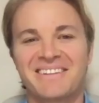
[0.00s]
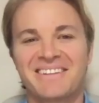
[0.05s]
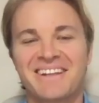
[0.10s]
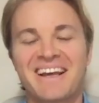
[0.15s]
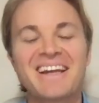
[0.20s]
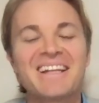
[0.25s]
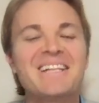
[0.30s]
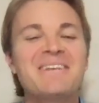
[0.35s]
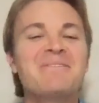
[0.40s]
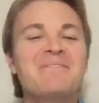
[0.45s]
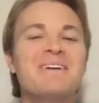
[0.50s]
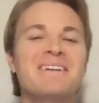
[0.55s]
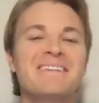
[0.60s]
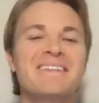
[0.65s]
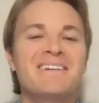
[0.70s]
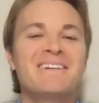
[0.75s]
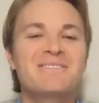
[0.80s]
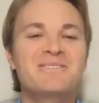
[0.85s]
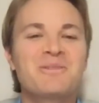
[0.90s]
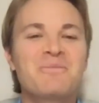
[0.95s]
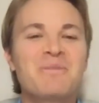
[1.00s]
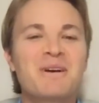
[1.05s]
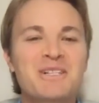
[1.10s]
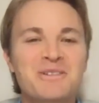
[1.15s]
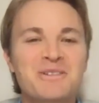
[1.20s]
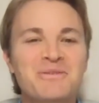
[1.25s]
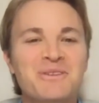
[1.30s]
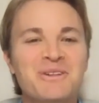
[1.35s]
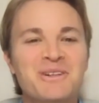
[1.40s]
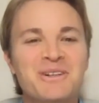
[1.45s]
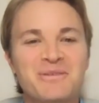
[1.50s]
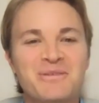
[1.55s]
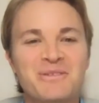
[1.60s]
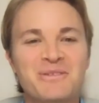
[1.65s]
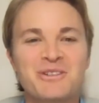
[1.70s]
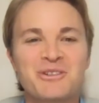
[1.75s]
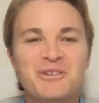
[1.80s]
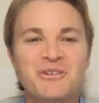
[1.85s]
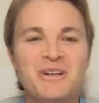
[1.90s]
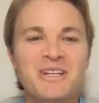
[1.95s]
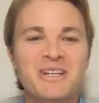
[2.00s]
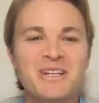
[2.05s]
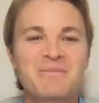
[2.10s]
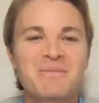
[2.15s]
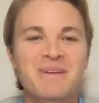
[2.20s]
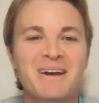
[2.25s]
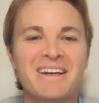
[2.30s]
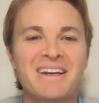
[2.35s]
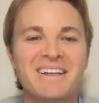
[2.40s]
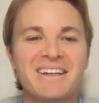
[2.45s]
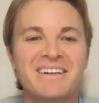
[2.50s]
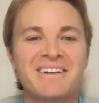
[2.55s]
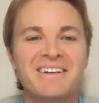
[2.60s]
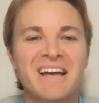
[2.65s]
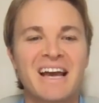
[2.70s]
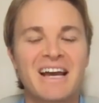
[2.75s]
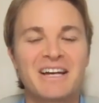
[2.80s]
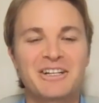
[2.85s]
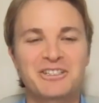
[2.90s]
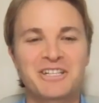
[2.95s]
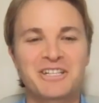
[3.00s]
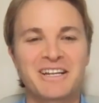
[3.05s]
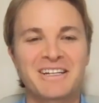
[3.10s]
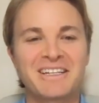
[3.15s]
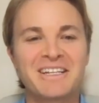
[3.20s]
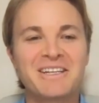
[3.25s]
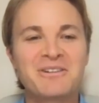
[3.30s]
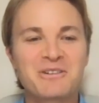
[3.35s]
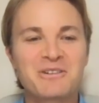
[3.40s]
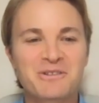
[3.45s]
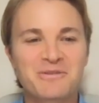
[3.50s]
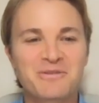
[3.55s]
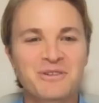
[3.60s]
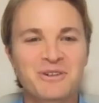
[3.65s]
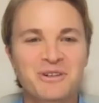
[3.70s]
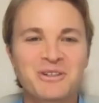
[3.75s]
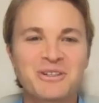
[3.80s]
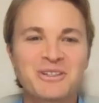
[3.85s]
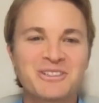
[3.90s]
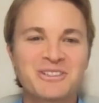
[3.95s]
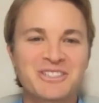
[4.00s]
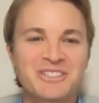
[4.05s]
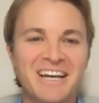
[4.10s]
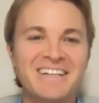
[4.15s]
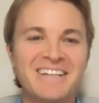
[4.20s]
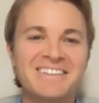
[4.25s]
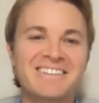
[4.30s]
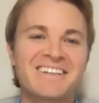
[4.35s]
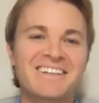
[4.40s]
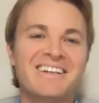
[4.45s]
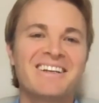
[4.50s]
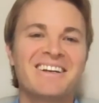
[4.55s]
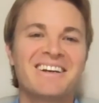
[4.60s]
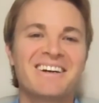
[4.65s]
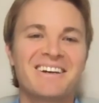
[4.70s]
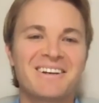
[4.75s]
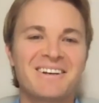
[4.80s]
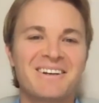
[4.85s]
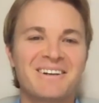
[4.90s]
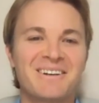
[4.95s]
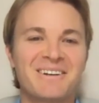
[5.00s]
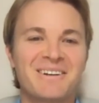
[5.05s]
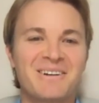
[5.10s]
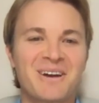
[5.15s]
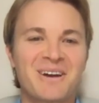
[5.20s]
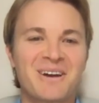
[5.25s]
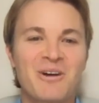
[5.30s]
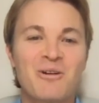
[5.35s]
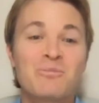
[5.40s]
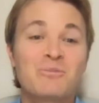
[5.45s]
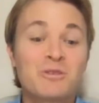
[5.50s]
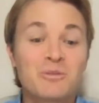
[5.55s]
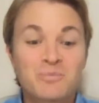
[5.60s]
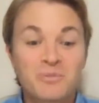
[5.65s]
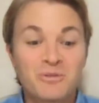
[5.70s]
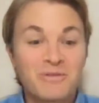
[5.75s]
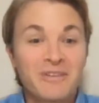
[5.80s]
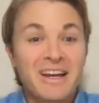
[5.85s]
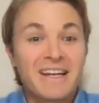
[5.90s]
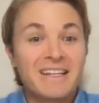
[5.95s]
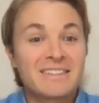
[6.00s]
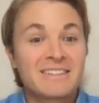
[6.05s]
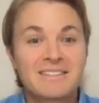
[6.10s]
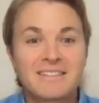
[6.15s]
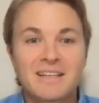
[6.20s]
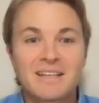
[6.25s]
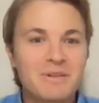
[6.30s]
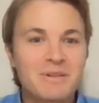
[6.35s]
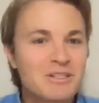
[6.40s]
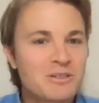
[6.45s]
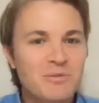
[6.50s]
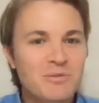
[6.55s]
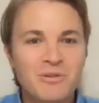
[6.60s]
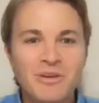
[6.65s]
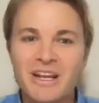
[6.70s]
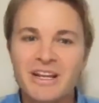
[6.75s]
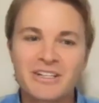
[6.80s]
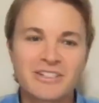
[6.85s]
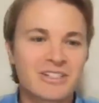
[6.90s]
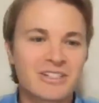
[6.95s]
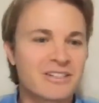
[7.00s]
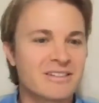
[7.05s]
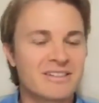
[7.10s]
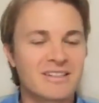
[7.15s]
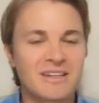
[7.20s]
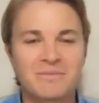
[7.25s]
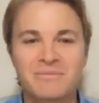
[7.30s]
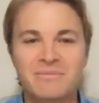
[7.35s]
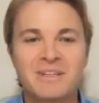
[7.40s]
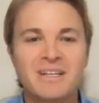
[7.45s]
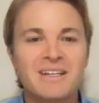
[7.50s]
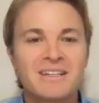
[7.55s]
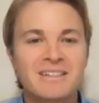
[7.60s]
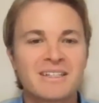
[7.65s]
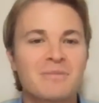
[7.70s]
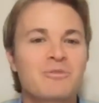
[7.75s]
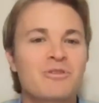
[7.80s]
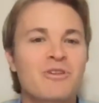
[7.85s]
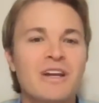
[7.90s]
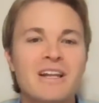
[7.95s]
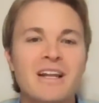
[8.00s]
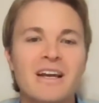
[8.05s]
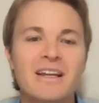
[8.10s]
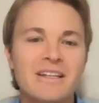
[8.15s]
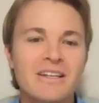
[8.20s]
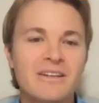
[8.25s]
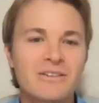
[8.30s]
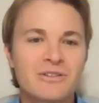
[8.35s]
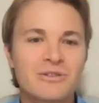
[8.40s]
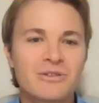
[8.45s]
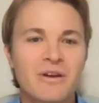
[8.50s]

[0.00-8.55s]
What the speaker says: Hi, Livia. Thanks so much for joining my hashtag Leaders for Good chat. I hope to provide some inspiration, some great ideas to